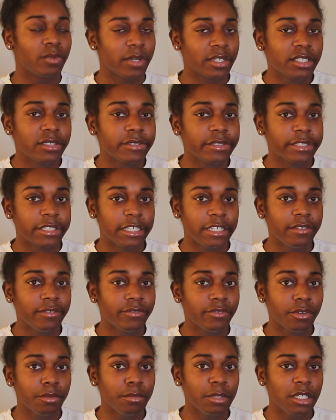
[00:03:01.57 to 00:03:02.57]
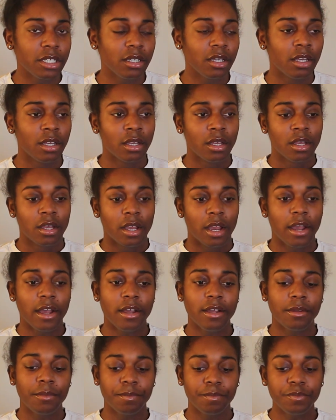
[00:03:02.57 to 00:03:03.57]
was a relief for me.
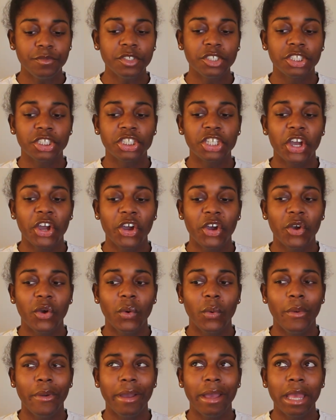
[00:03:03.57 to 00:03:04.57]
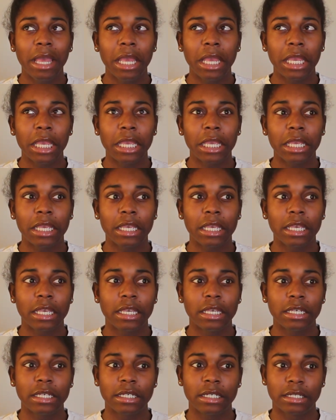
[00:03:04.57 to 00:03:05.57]
So
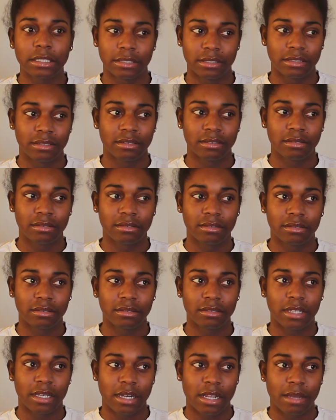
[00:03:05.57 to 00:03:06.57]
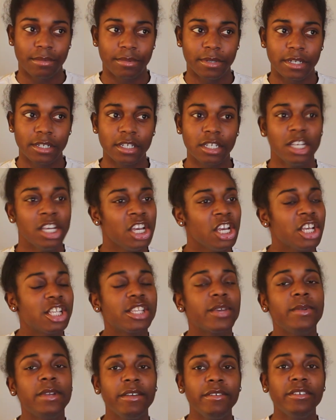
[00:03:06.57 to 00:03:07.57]
yeah, that happened.
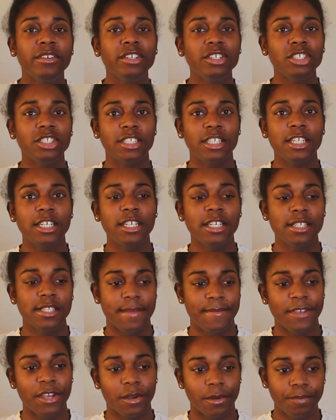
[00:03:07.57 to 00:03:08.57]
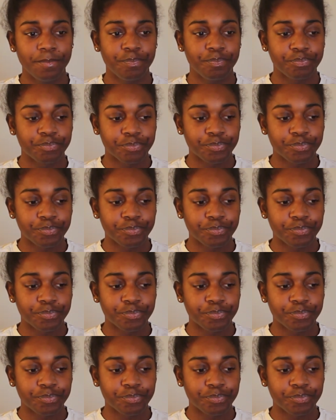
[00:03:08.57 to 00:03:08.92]
So whenever she sent me home,